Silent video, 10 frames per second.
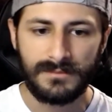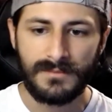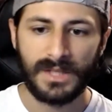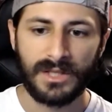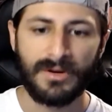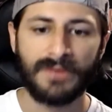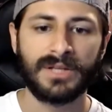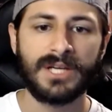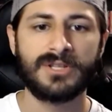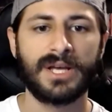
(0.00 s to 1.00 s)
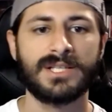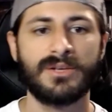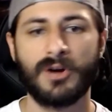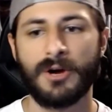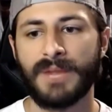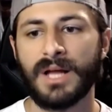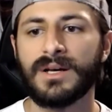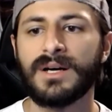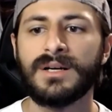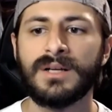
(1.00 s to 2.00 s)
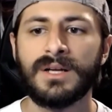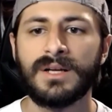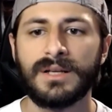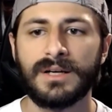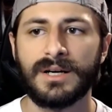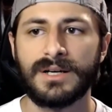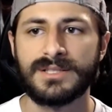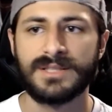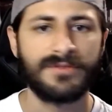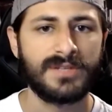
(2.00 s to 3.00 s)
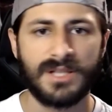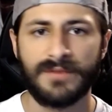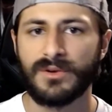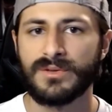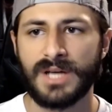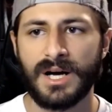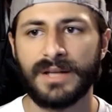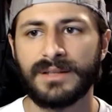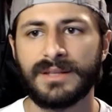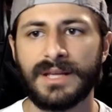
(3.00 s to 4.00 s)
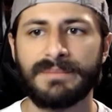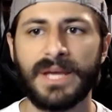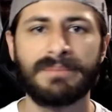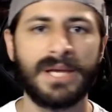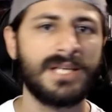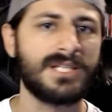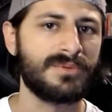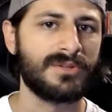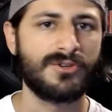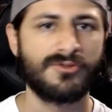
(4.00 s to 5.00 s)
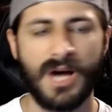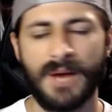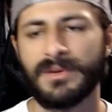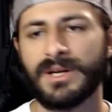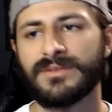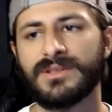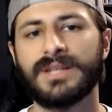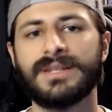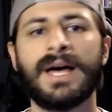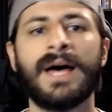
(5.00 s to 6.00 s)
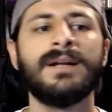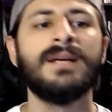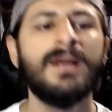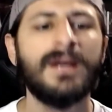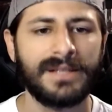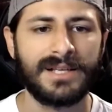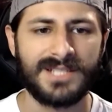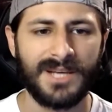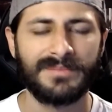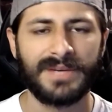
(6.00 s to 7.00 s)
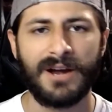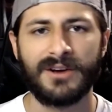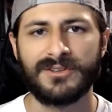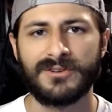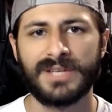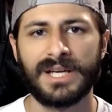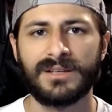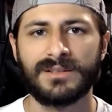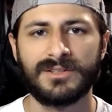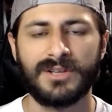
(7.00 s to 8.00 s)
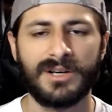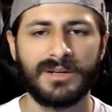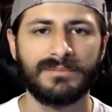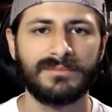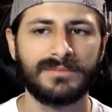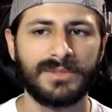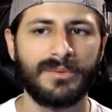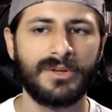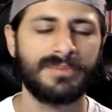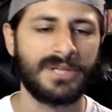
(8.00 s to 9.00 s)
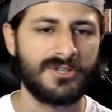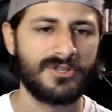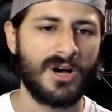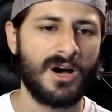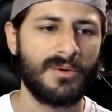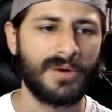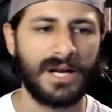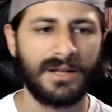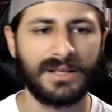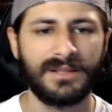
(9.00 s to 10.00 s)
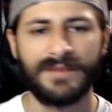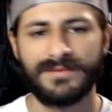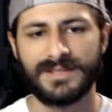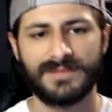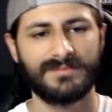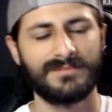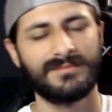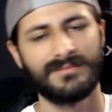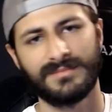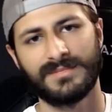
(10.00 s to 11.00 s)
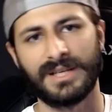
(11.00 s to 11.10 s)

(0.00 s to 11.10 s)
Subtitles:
The revelation, like I said, with Carmella, different stuff goes on. They make peace with their trauma and everything like that. I think some characters, like the one who plays Shaw, were kind of like left, like